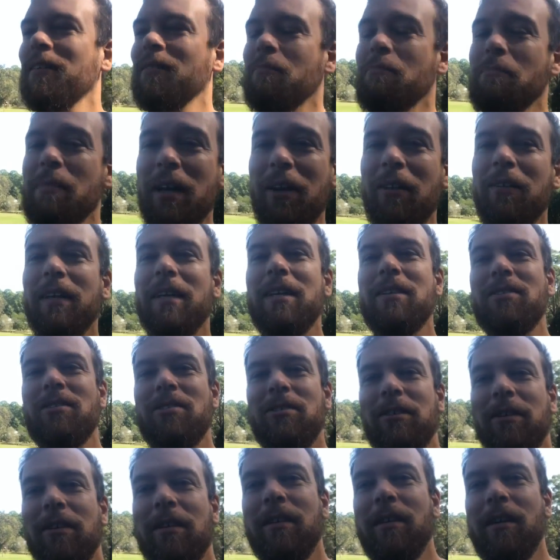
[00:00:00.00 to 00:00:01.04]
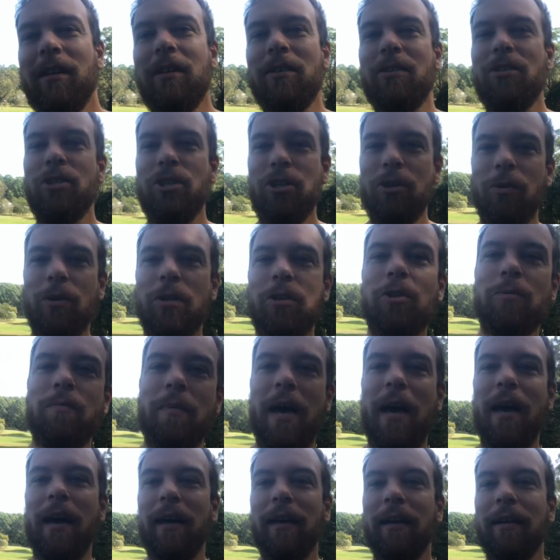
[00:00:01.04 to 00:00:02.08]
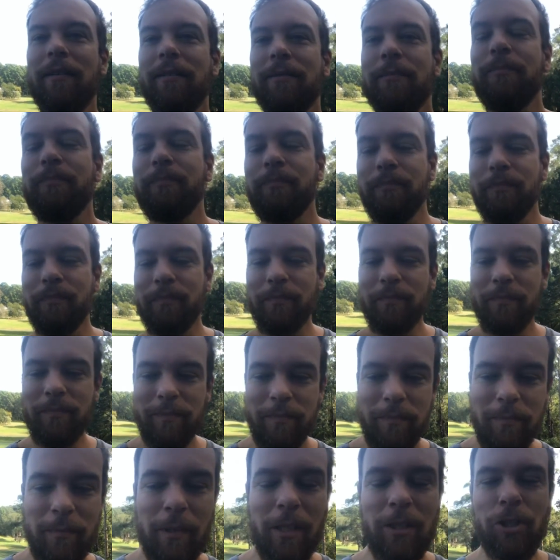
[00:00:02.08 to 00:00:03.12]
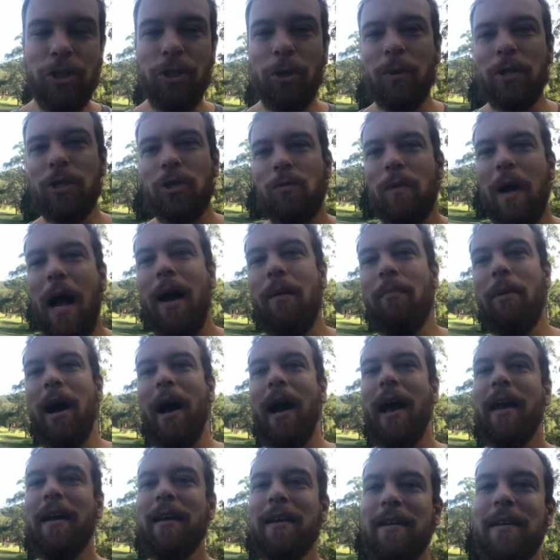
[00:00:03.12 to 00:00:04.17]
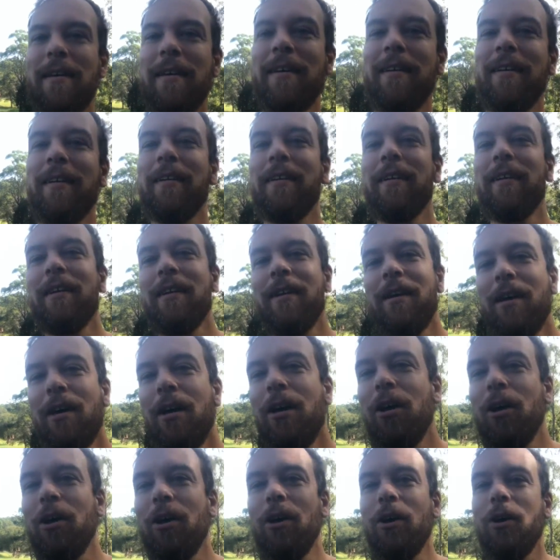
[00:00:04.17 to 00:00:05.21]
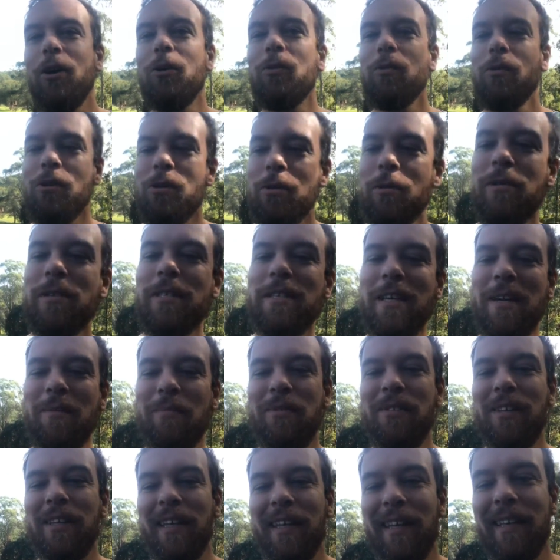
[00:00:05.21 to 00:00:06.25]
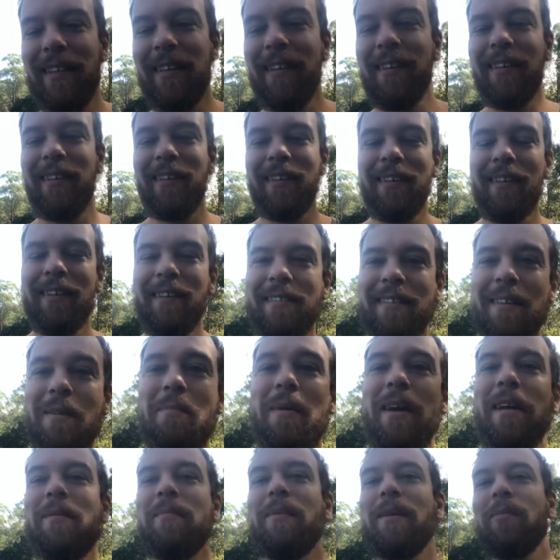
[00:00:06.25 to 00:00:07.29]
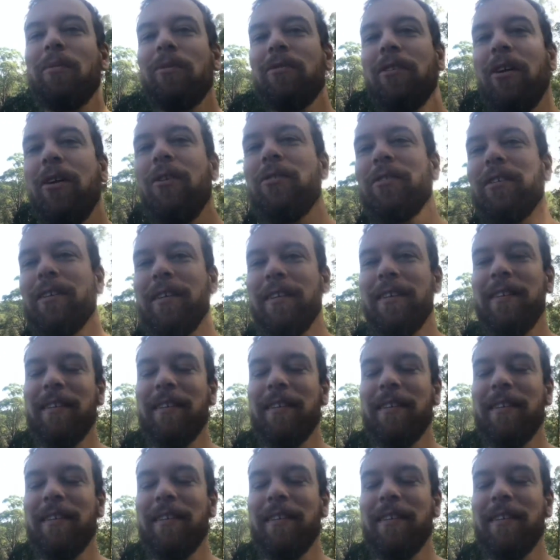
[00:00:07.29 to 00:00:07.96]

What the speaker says: Middle Eastern Jewish man, Jewish rabbi, who knew something that many people don't.